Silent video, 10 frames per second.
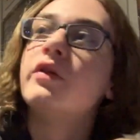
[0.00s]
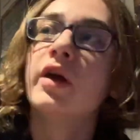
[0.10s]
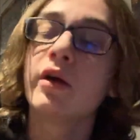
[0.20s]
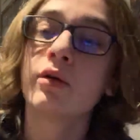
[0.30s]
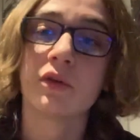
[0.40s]

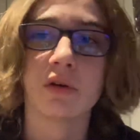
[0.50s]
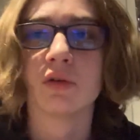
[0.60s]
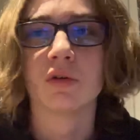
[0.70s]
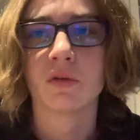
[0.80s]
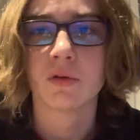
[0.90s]
today was
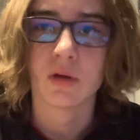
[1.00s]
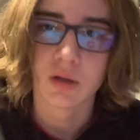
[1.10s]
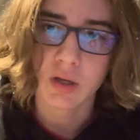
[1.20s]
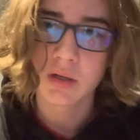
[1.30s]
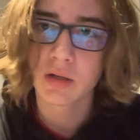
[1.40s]

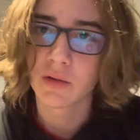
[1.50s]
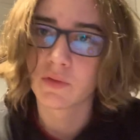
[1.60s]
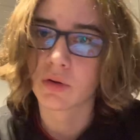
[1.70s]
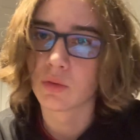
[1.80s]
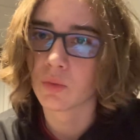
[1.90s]
interesting. I didn't
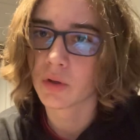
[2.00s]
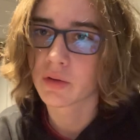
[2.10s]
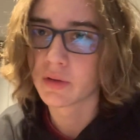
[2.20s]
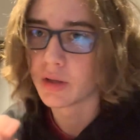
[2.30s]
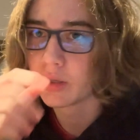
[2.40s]
have to go to
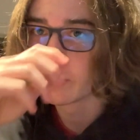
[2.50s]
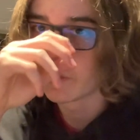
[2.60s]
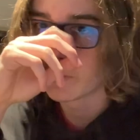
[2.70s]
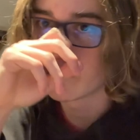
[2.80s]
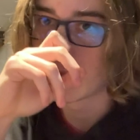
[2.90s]
work today
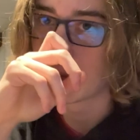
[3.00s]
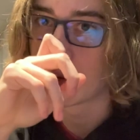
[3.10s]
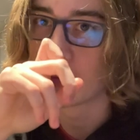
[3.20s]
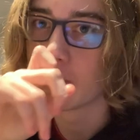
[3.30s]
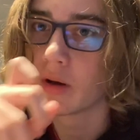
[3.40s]
because yesterday
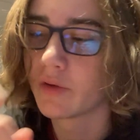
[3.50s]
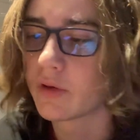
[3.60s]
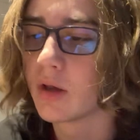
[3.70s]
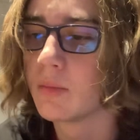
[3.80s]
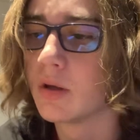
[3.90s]
my boss
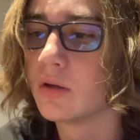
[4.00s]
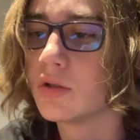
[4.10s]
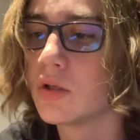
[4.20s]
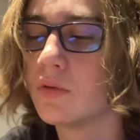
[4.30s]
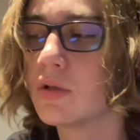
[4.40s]
came in
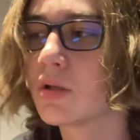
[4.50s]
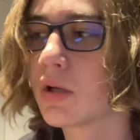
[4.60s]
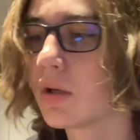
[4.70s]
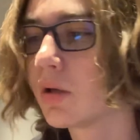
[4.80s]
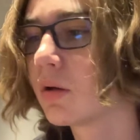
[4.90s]
and she was
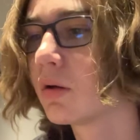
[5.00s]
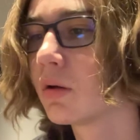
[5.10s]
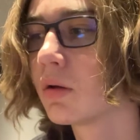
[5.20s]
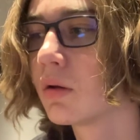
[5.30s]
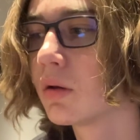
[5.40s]
like,
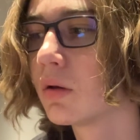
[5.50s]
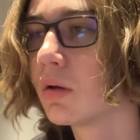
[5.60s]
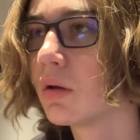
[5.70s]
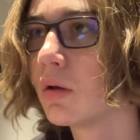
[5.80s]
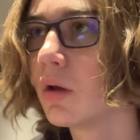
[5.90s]

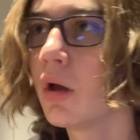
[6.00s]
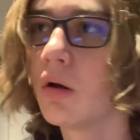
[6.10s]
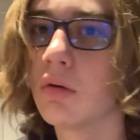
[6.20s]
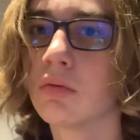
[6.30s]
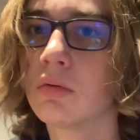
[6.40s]

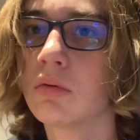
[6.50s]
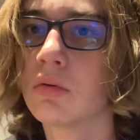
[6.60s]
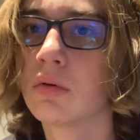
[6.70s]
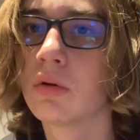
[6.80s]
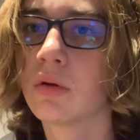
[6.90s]
oh,
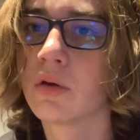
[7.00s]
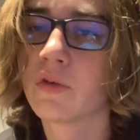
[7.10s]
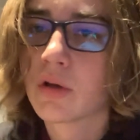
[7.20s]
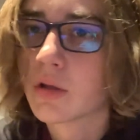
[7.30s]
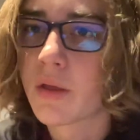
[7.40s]

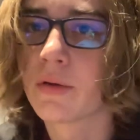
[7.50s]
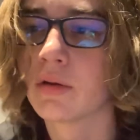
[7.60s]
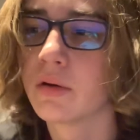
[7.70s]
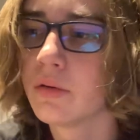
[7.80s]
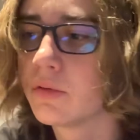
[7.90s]
there's like
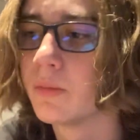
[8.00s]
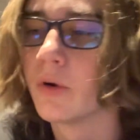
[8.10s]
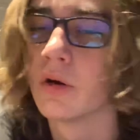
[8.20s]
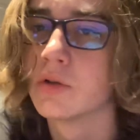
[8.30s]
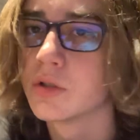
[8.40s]
nothing to do
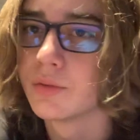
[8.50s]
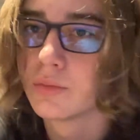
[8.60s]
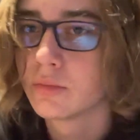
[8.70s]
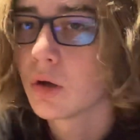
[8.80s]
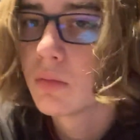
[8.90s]
tomorrow. So
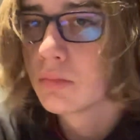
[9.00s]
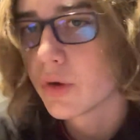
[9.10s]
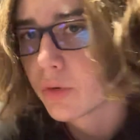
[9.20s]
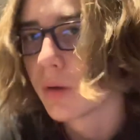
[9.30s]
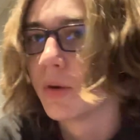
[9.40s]
don't,
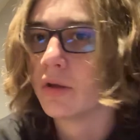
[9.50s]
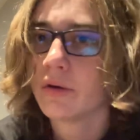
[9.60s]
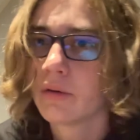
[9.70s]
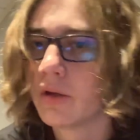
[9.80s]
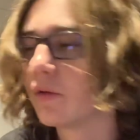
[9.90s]
don't come in.
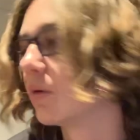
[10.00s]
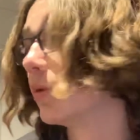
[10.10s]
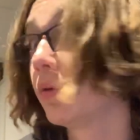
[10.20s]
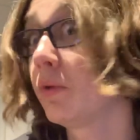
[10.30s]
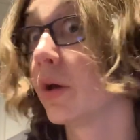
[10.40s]
You don't need to. I'm
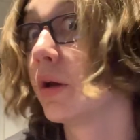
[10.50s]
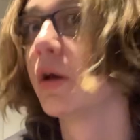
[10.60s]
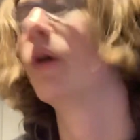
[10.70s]
like, okay.